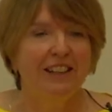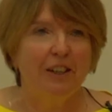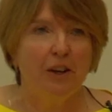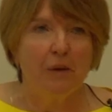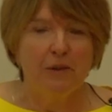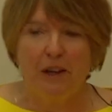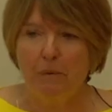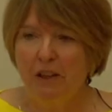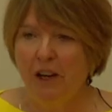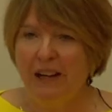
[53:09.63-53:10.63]
you
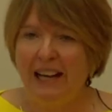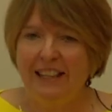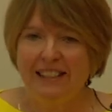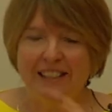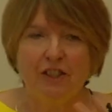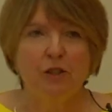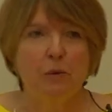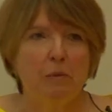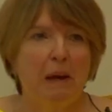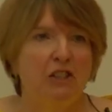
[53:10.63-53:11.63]
know, in our discussions
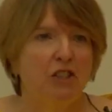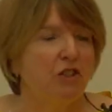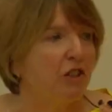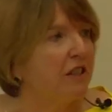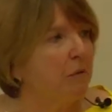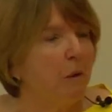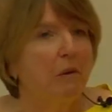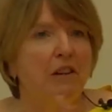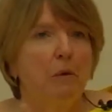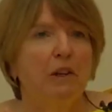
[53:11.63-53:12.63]
with the pensions trust, and we
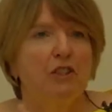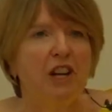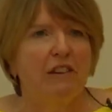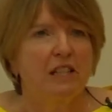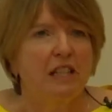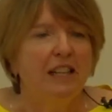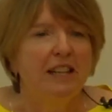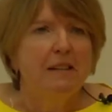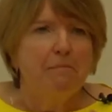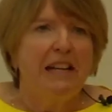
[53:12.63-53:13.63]
were only one charity,
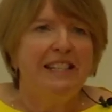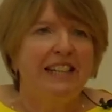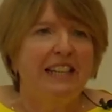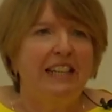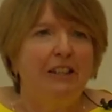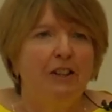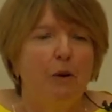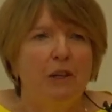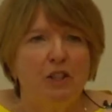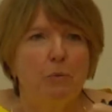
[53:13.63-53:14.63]
basically, you know,
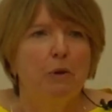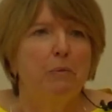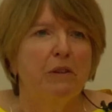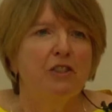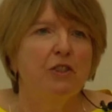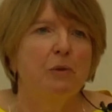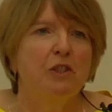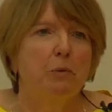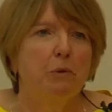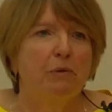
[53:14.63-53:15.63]
we should put pressure
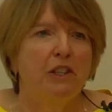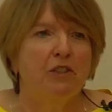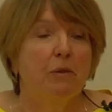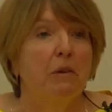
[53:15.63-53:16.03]
on.